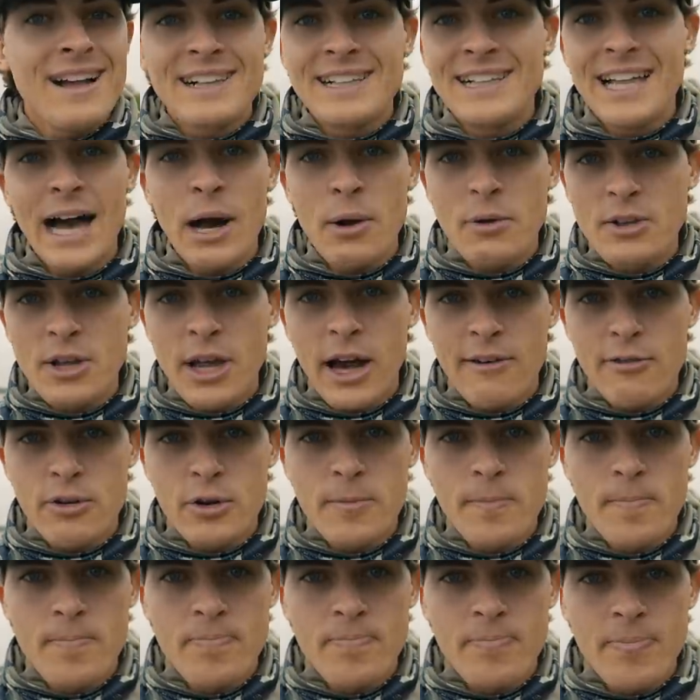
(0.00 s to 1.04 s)
cloud
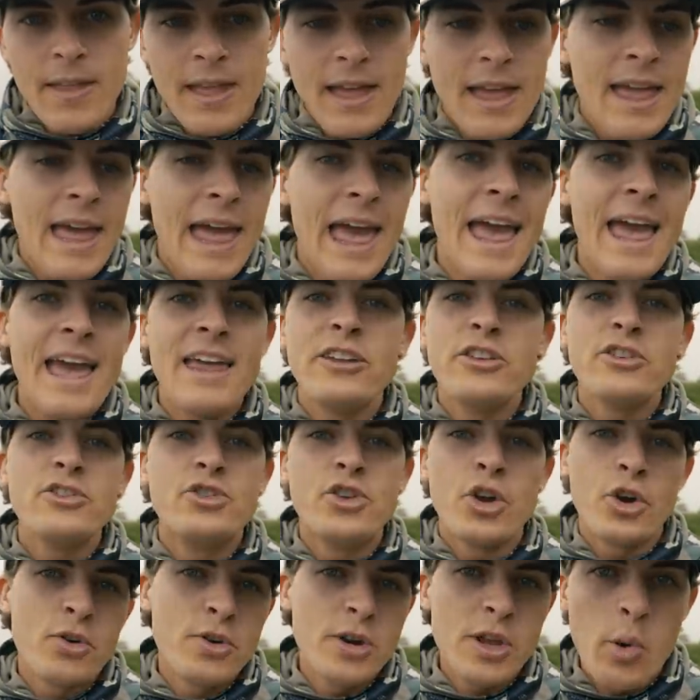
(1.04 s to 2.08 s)
cover and
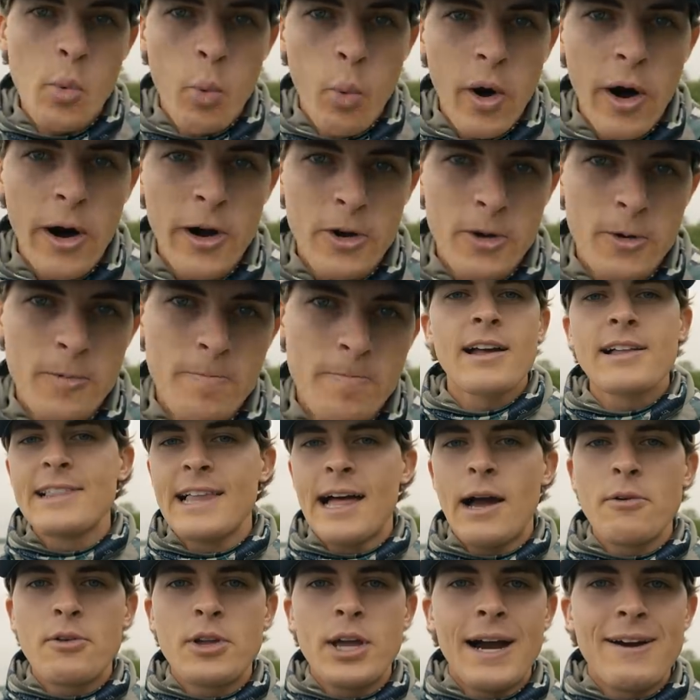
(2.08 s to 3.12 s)
dirty water.
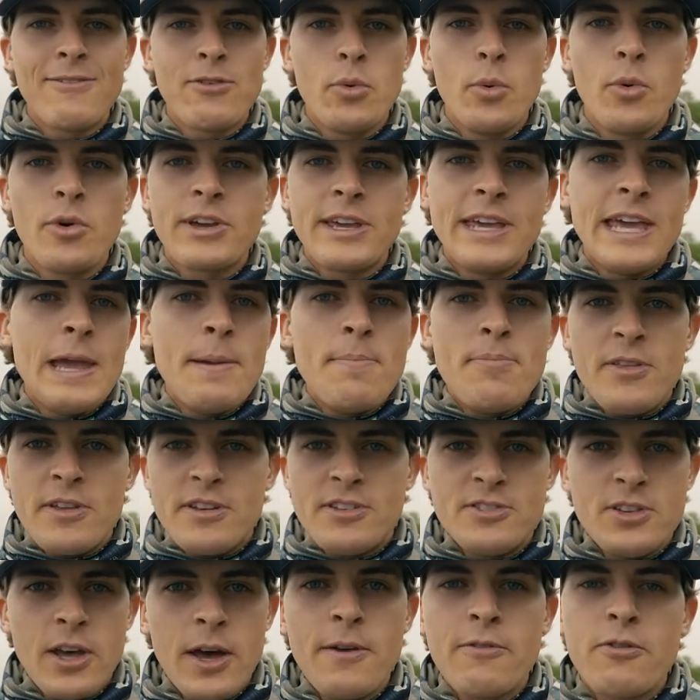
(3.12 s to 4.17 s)
Cloud cover will keep the
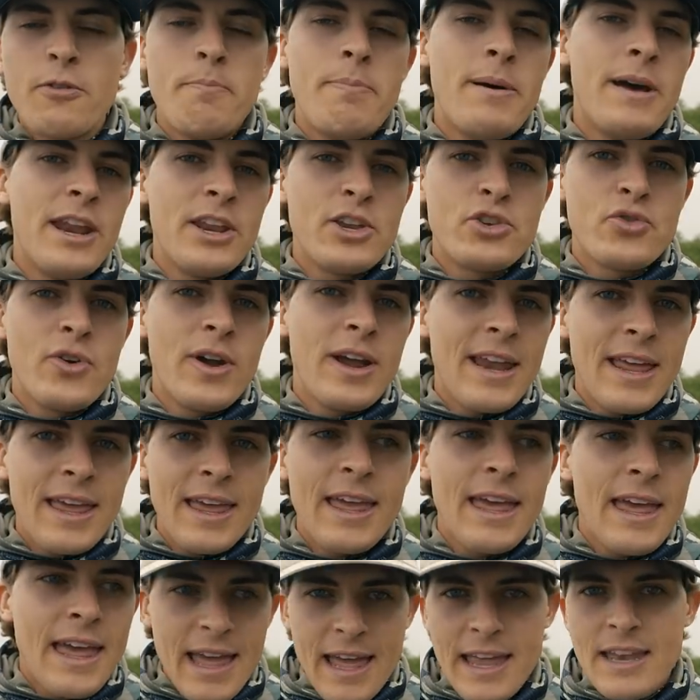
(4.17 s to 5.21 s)
sun from
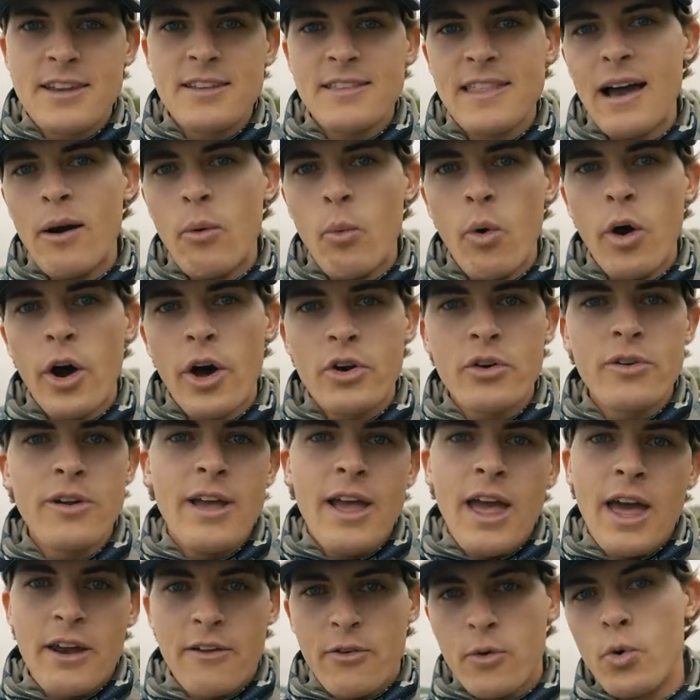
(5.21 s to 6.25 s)
penetrating into that water,
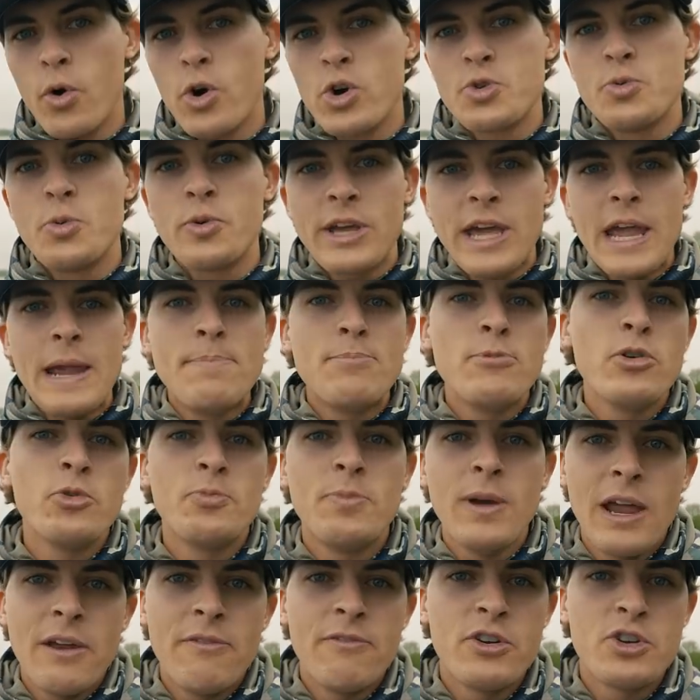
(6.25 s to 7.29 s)
and of course will keep those
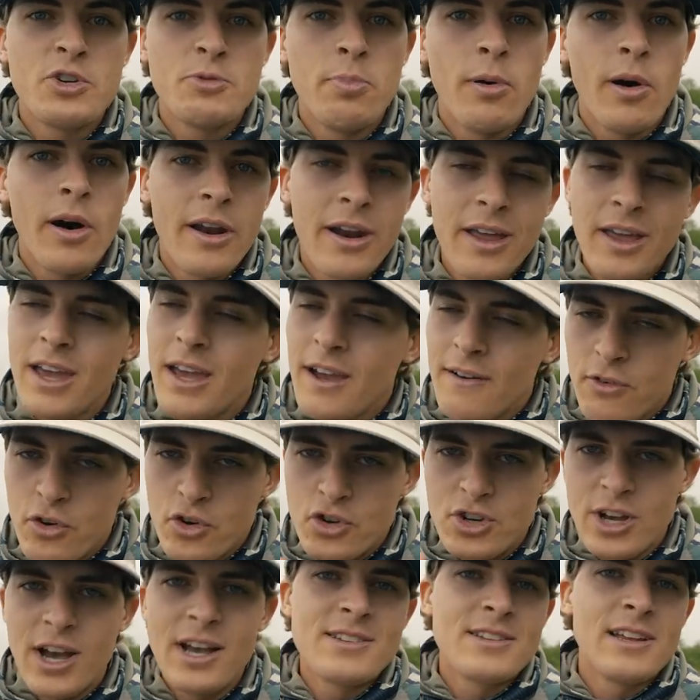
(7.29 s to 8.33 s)
bait fish spawning for
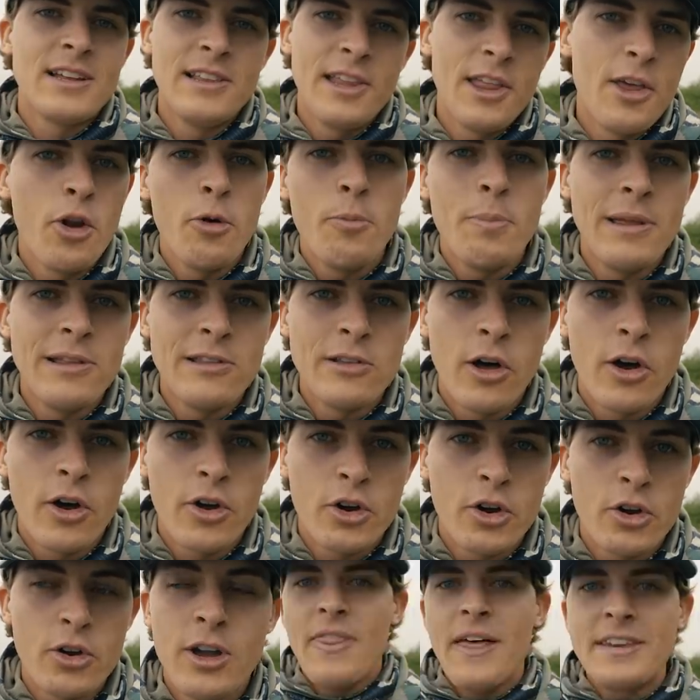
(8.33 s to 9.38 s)
just a little bit
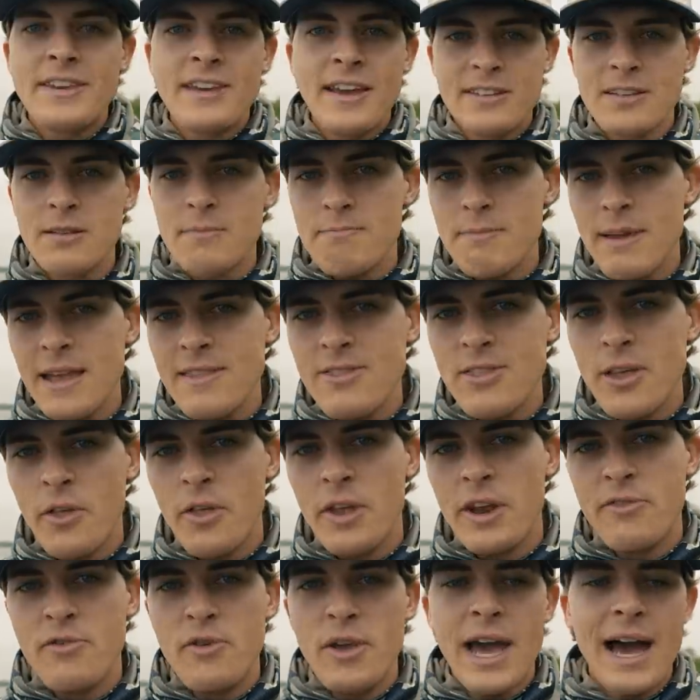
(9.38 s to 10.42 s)
longer. That doesn't mean though
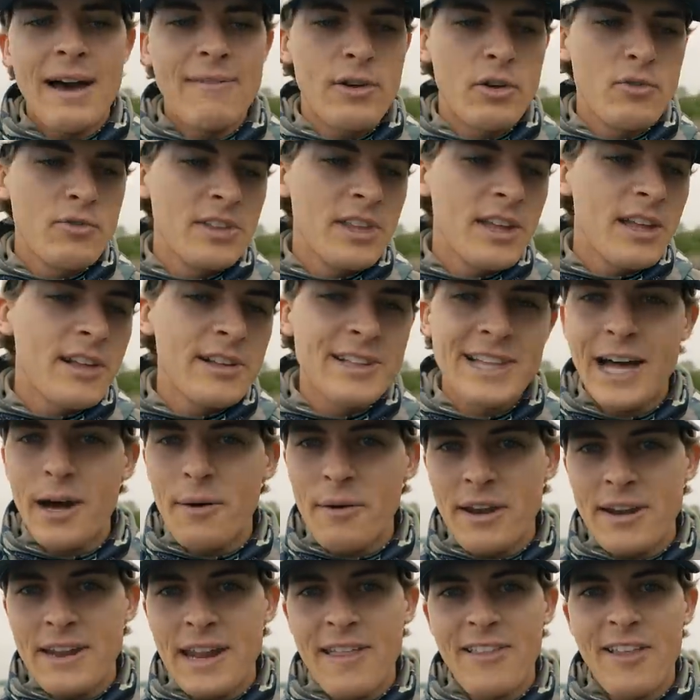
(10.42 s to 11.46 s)
that if you have a really
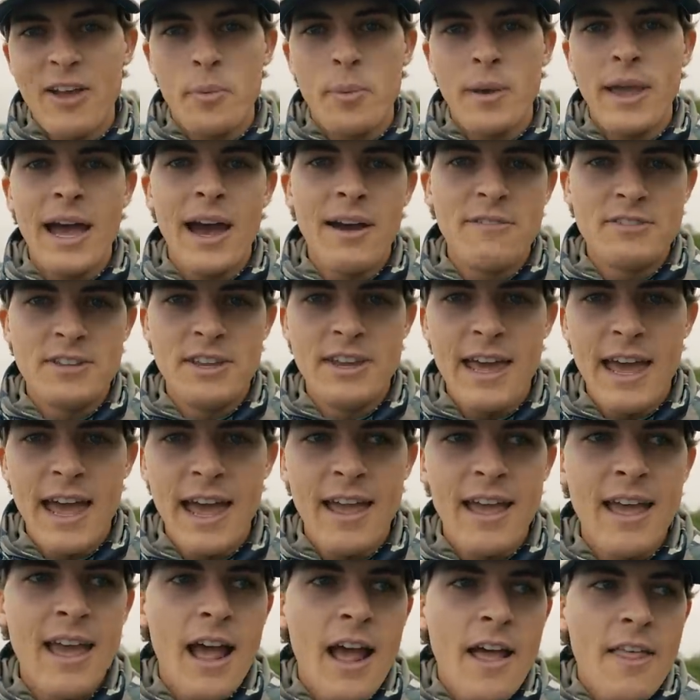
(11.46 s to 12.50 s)
cloudy day like we have
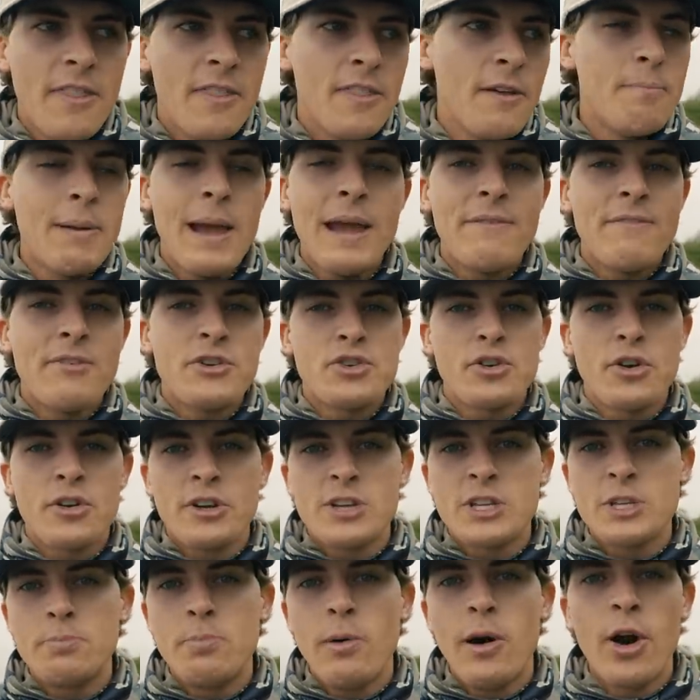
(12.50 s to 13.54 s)
today, the bait fish are
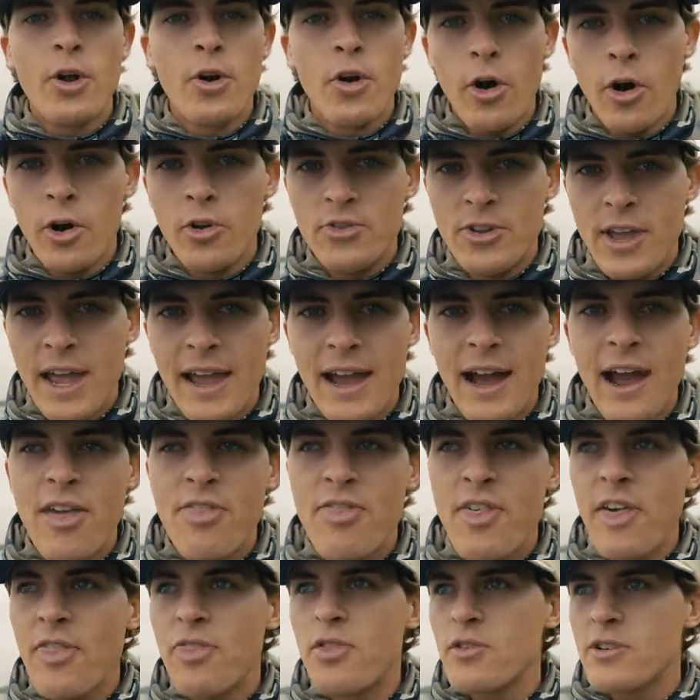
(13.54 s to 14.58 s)
gonna spawn all day. I
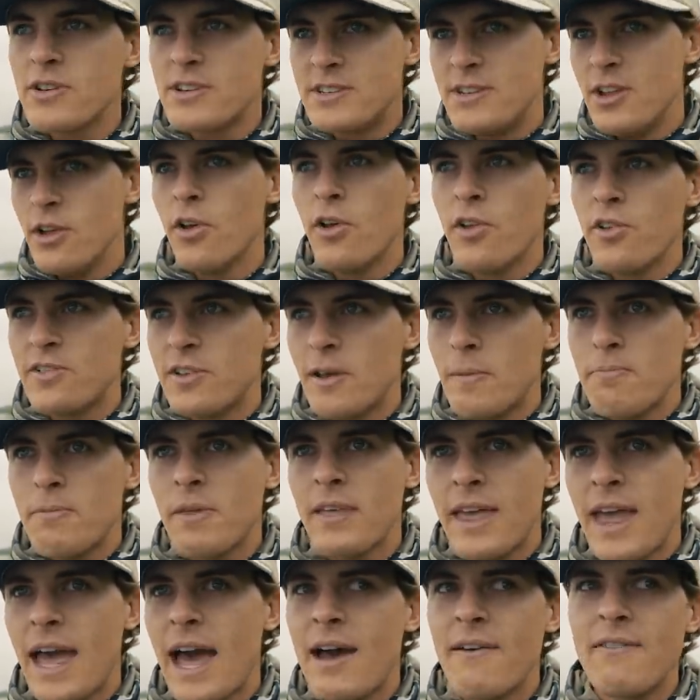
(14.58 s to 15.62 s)
think there's still
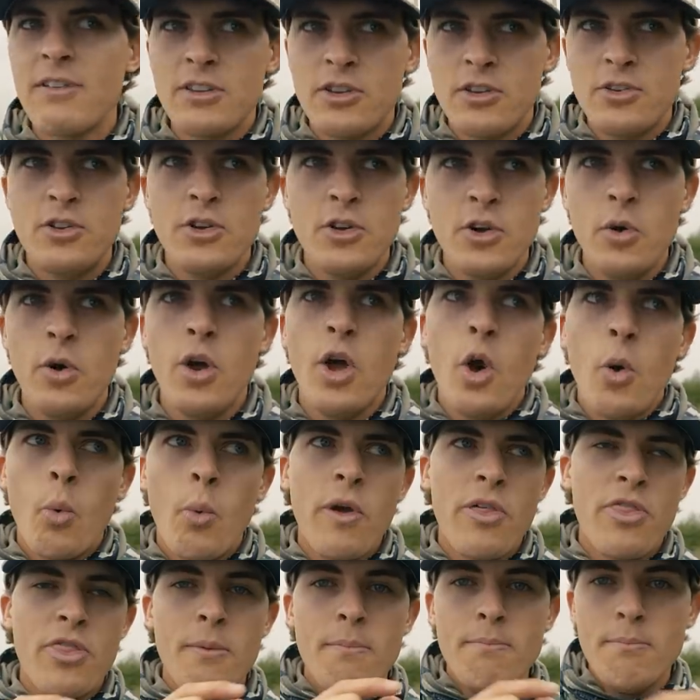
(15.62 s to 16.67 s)
something having to do
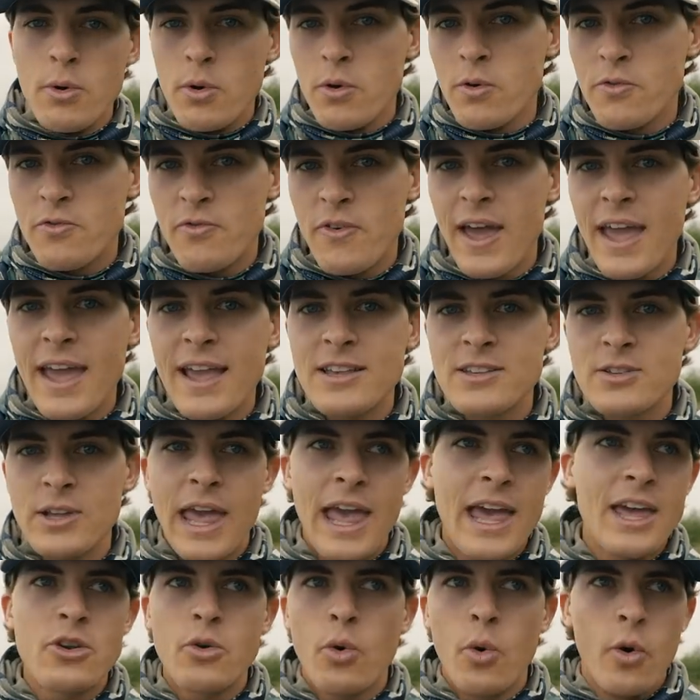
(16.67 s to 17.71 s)
with the moon phase
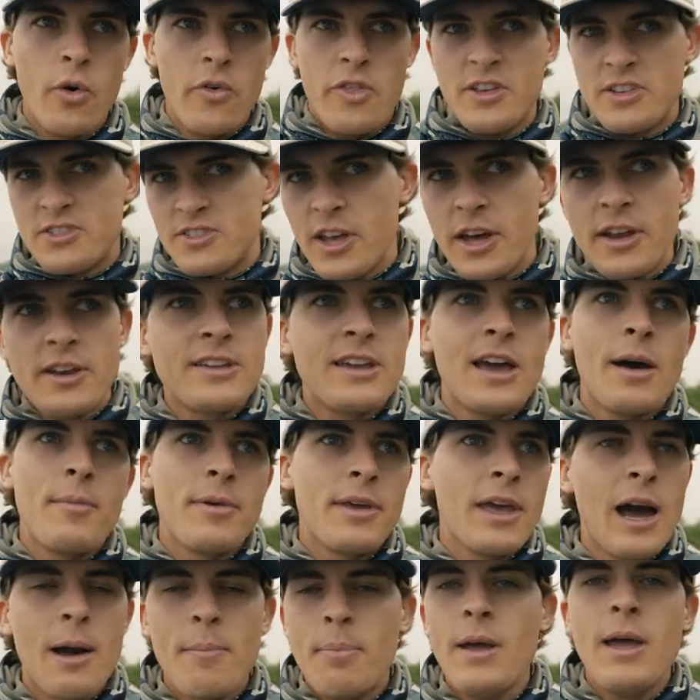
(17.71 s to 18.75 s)
and or the sun
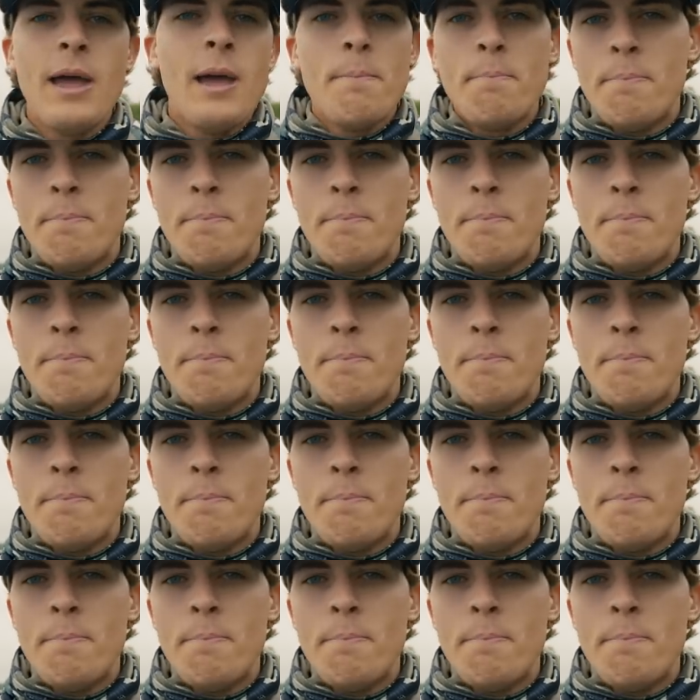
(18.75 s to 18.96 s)
coming up.